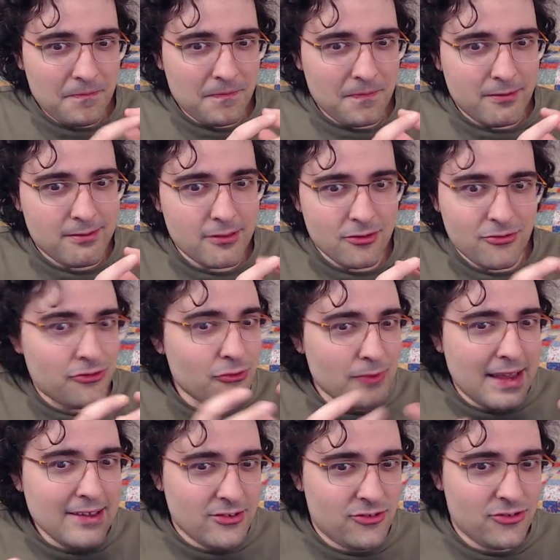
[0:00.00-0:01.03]

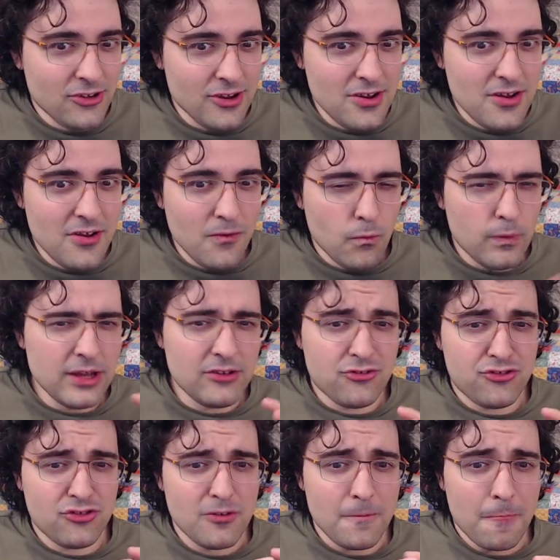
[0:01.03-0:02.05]
situation
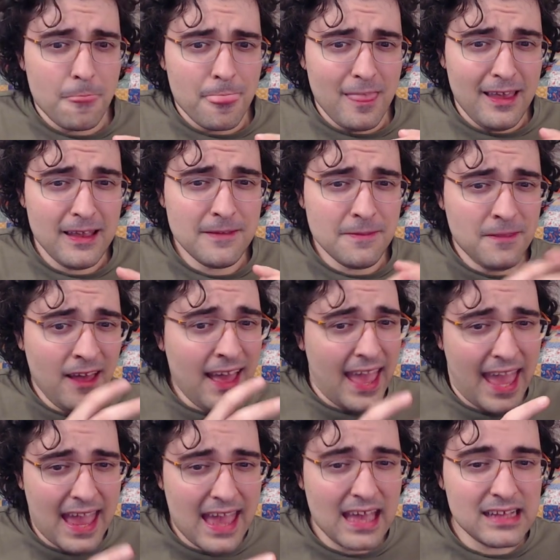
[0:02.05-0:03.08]
which in the
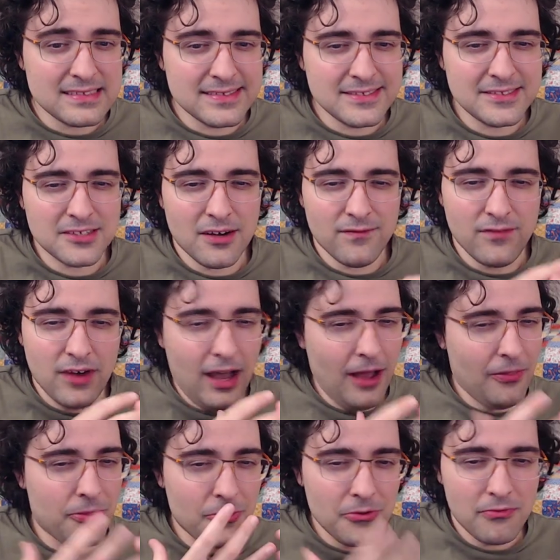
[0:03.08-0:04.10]
hands of
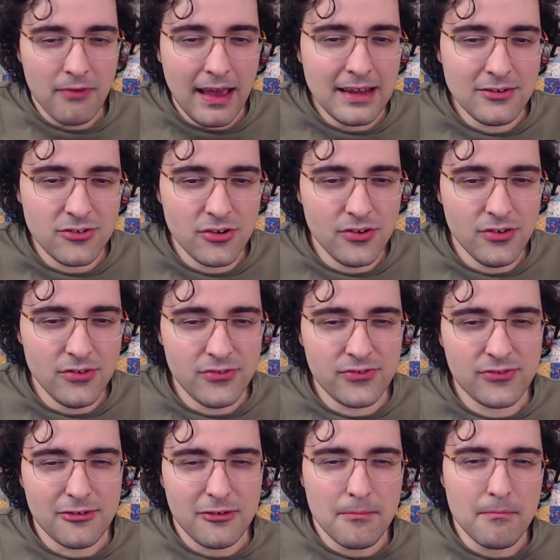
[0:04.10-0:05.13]
other
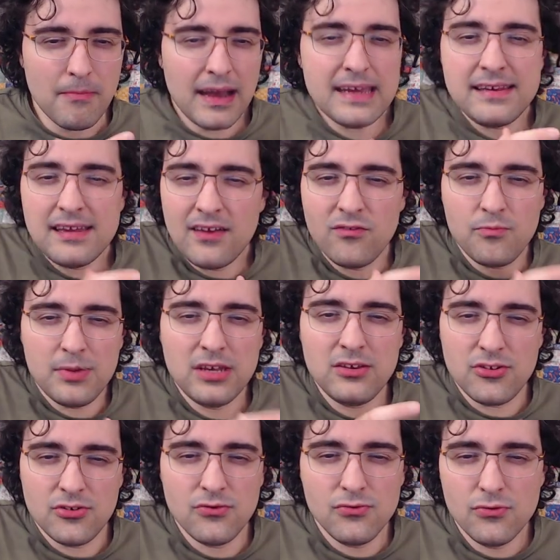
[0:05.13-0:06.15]
writers might have been
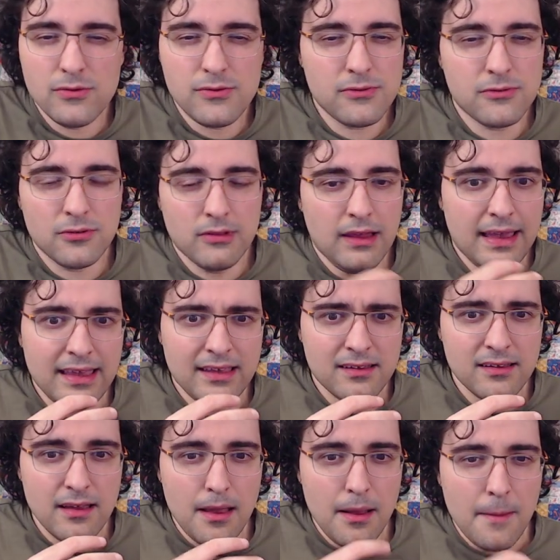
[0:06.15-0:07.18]
used to like
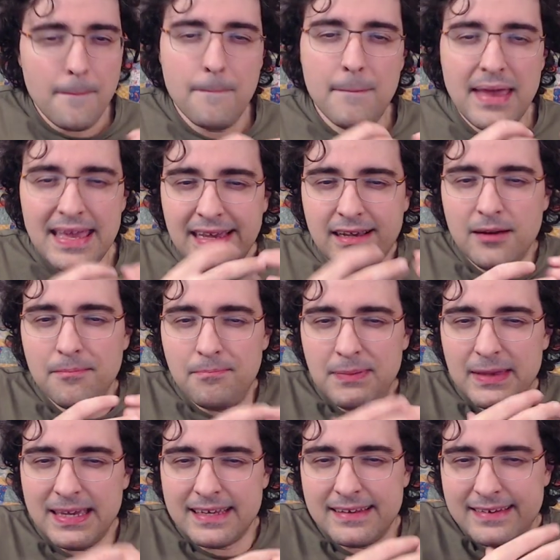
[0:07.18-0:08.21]
make a
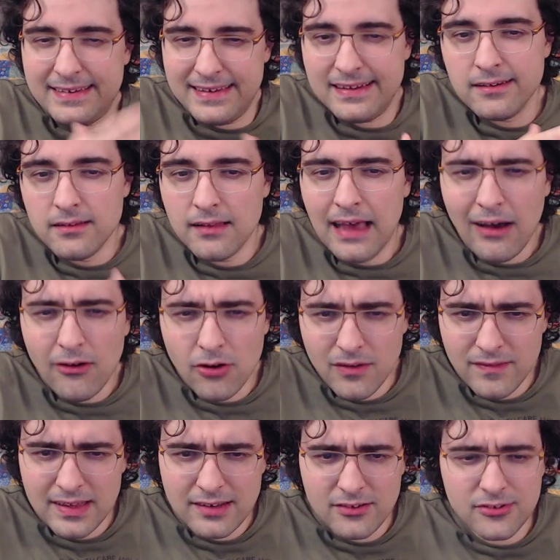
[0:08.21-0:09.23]
big deal out
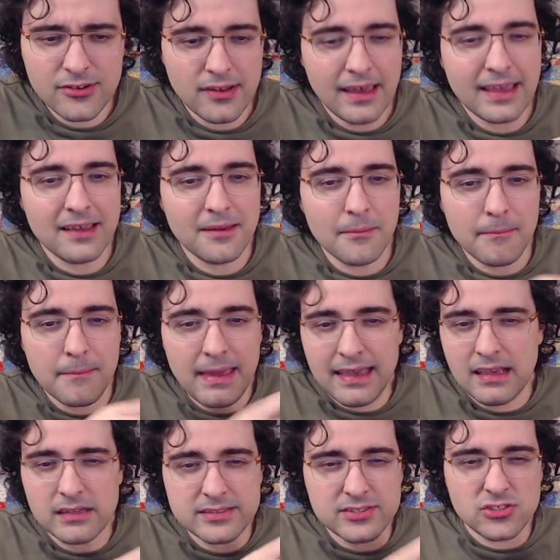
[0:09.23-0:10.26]
of it, to like
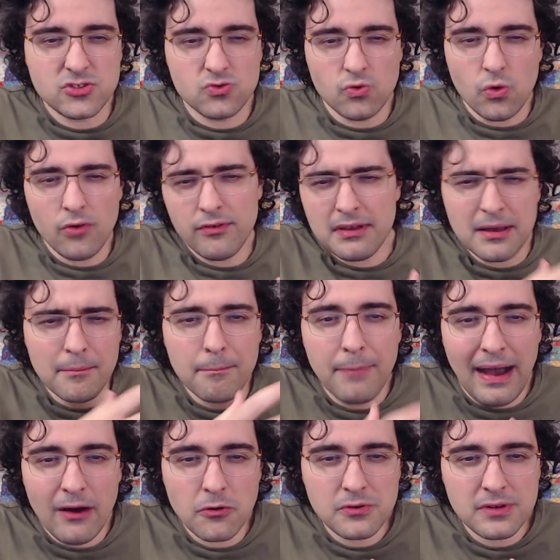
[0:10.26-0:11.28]
make a story
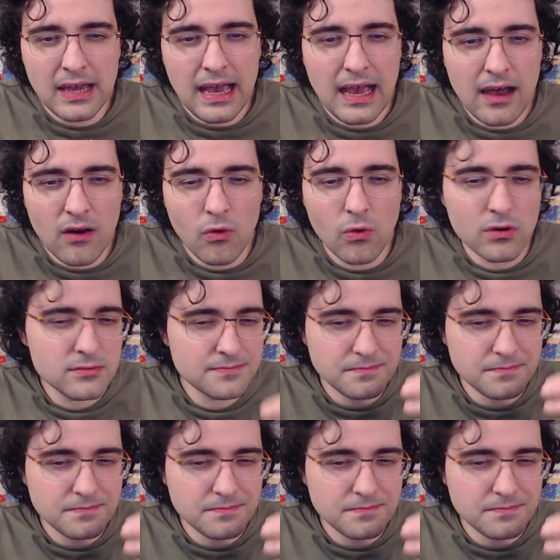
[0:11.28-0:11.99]
about how